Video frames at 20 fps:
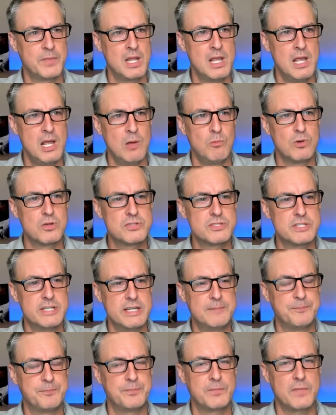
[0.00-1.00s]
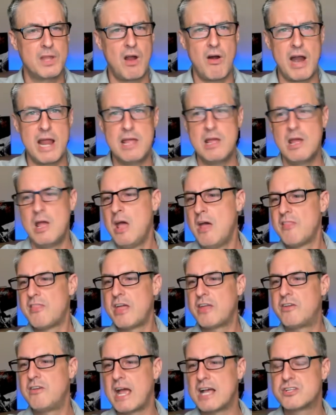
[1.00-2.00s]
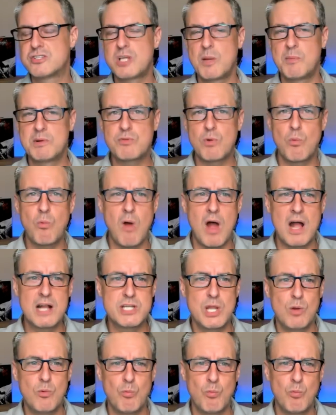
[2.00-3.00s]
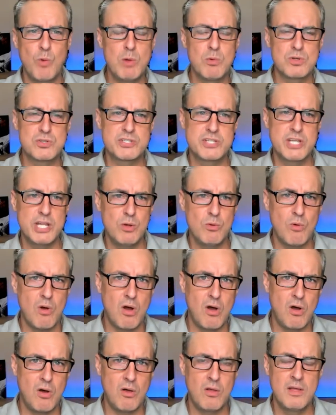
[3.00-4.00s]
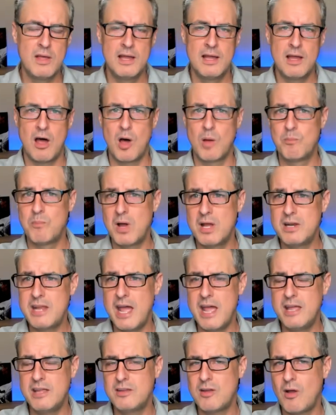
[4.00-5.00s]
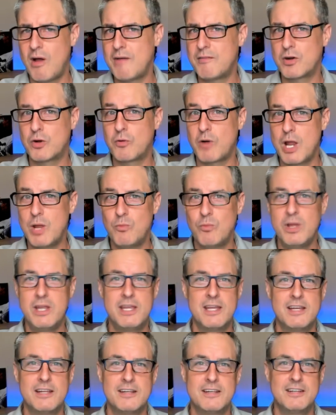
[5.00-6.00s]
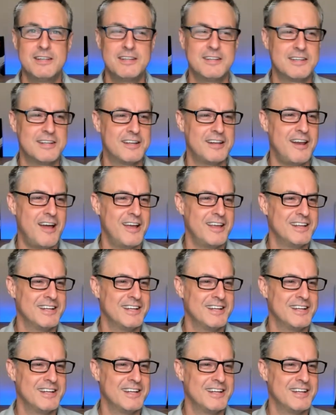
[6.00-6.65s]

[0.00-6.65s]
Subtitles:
We'll see. All right. Thank you guys so much for watching. We will see you all on Monday. Y'all have a great weekend. Good night.